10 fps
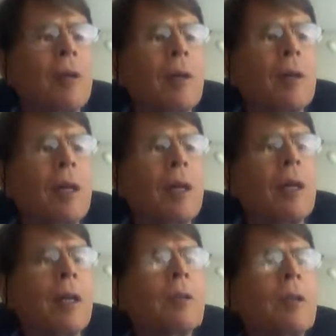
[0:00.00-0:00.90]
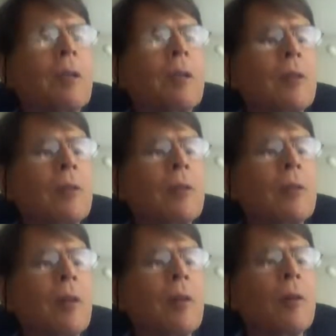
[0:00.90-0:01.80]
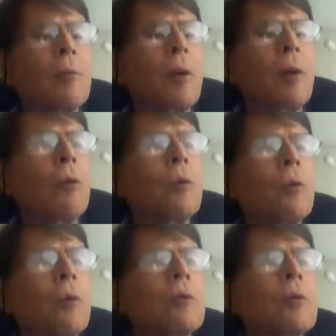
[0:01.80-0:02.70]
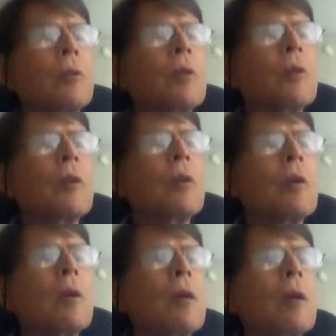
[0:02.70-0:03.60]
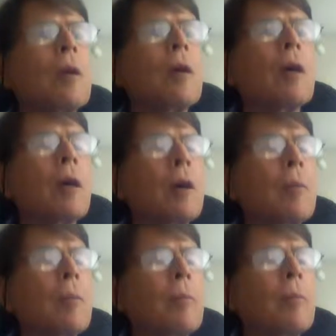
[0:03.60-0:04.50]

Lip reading: Okay, so that takes care of the polls. All